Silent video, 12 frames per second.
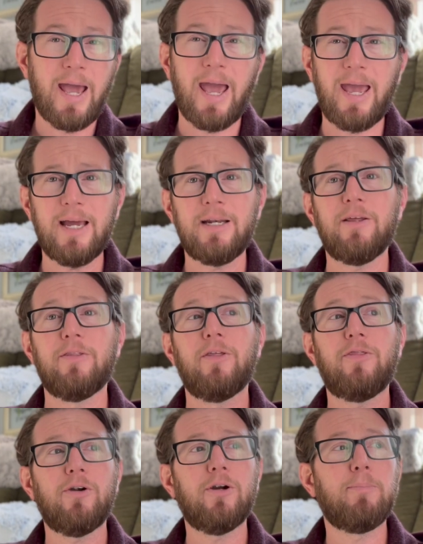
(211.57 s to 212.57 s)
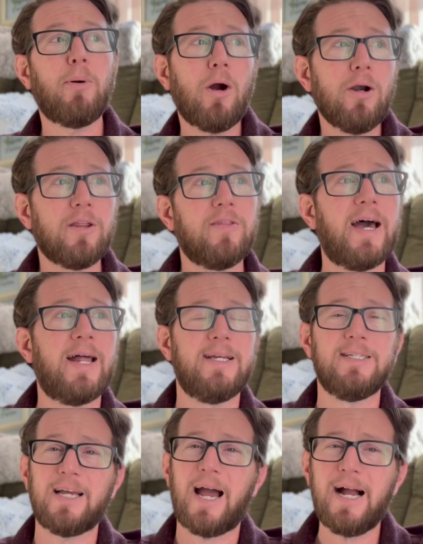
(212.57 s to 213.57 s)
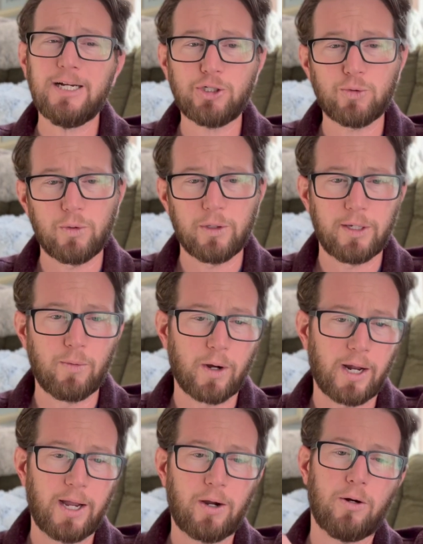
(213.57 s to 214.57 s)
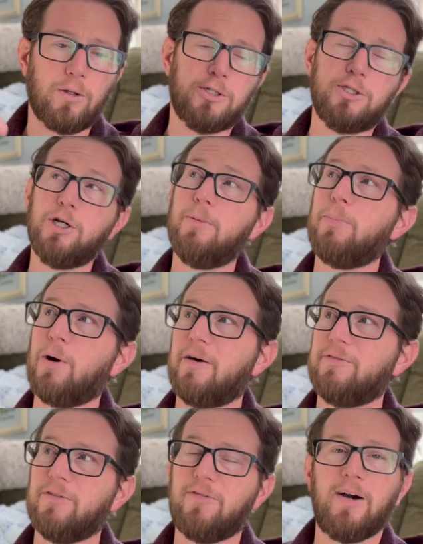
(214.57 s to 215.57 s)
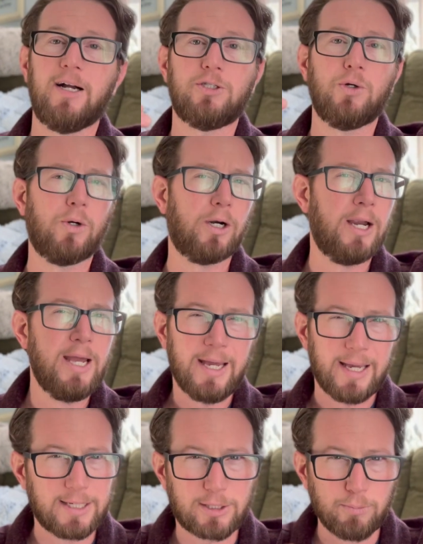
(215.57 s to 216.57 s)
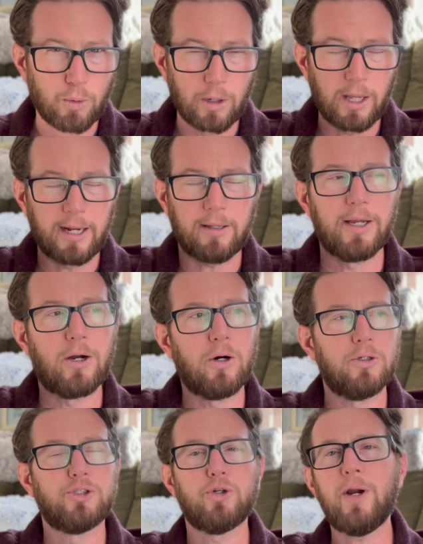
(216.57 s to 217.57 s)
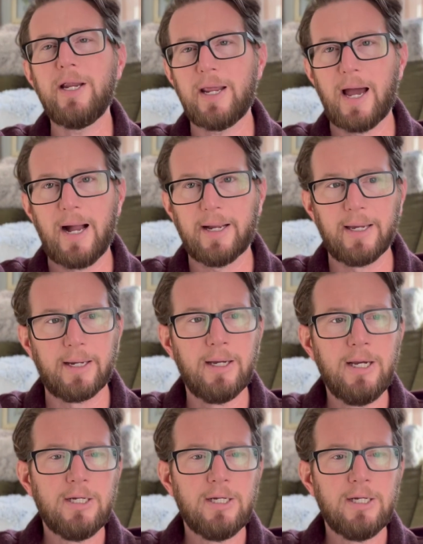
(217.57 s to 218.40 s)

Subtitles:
And the third part of that is actually what I call the jump off effect, or it's more likely called trend hacking.